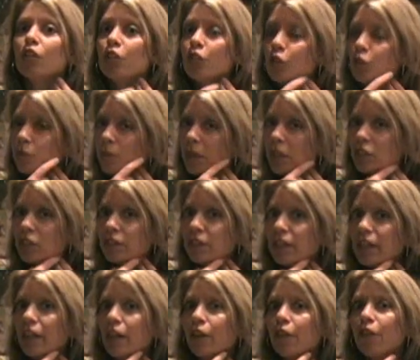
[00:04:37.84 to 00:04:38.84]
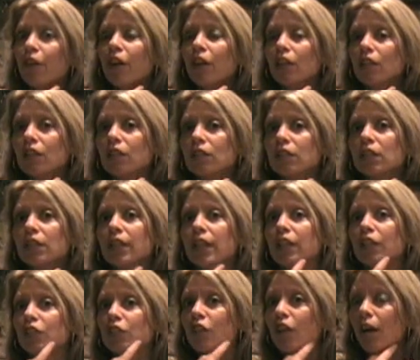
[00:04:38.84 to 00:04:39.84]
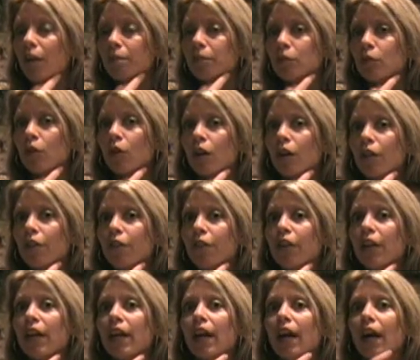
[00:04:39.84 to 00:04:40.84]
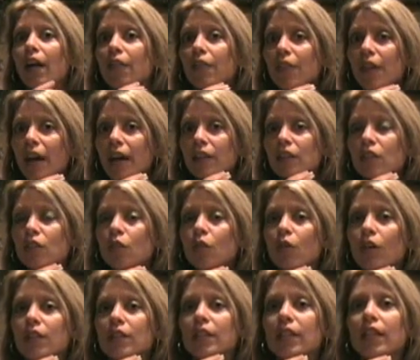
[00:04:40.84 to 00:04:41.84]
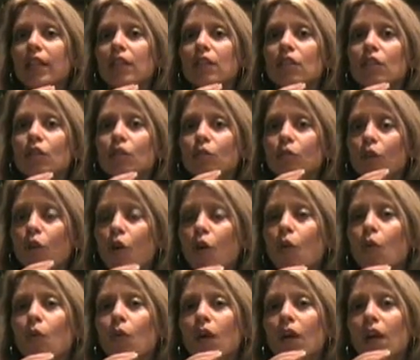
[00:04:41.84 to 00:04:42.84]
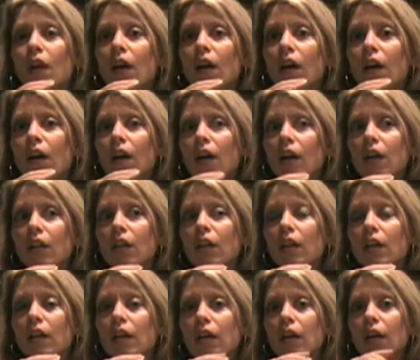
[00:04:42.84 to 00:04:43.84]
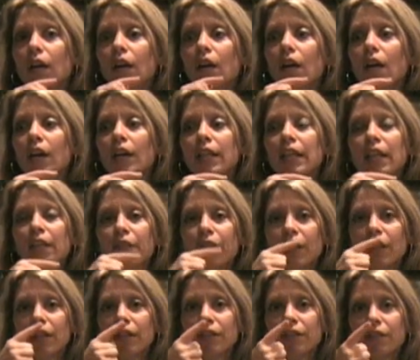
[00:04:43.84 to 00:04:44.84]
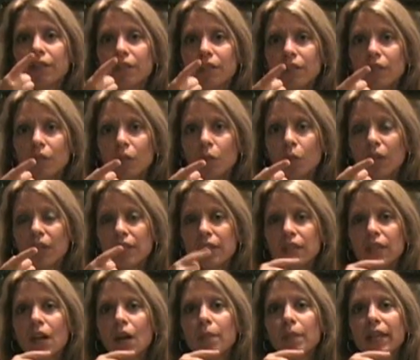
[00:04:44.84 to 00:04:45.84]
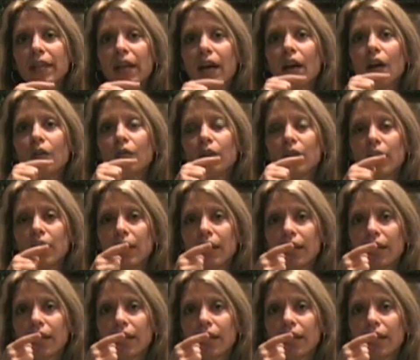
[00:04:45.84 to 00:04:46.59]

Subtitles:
too much of the hair follicle to get chopped off, and that's causing it to grow uneven when it's coming out.